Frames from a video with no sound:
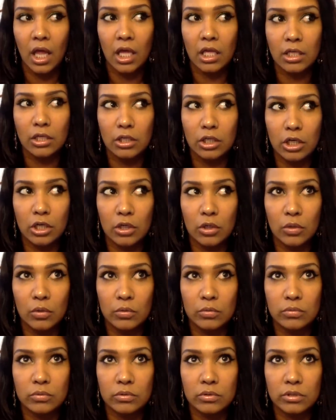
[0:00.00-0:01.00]
You
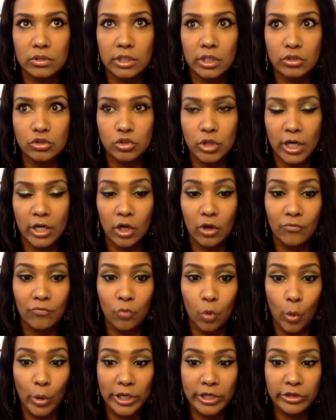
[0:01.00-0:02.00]
know, they'll try to
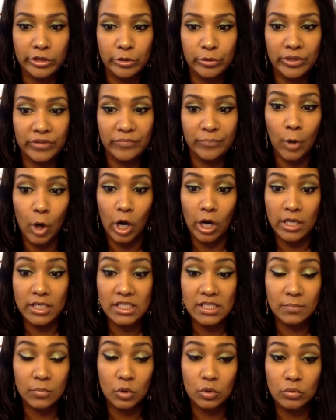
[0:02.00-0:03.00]
avoid you if
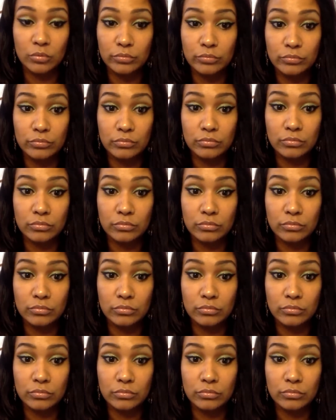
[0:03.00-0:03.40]
possible.